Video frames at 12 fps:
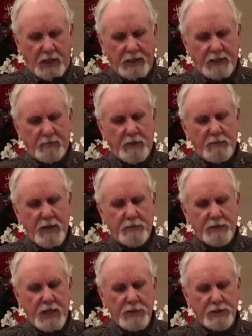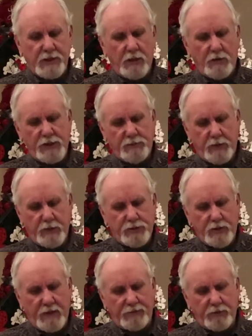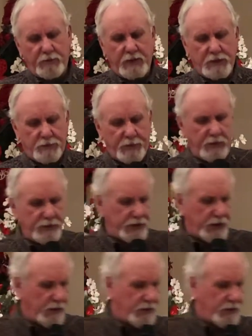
And to be baptized in the Holy Spirit, you have to have experienced the